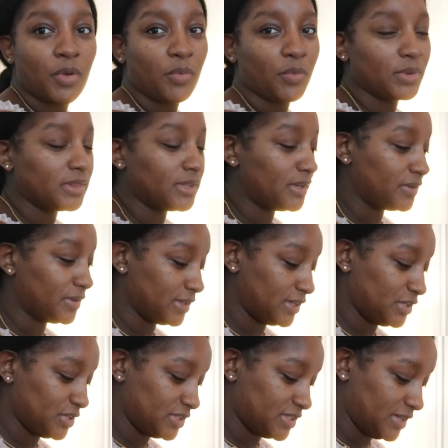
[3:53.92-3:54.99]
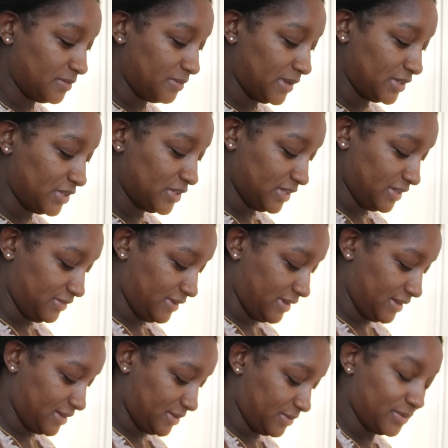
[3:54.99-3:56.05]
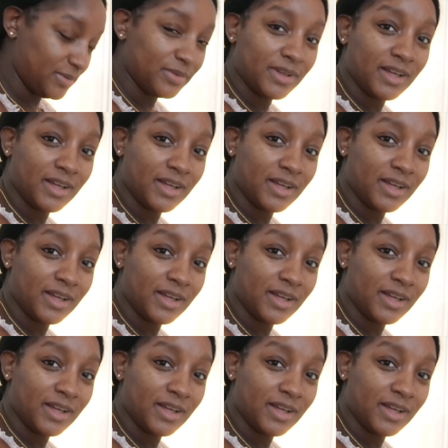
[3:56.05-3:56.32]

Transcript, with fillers: We're literally just in bed chilling right now.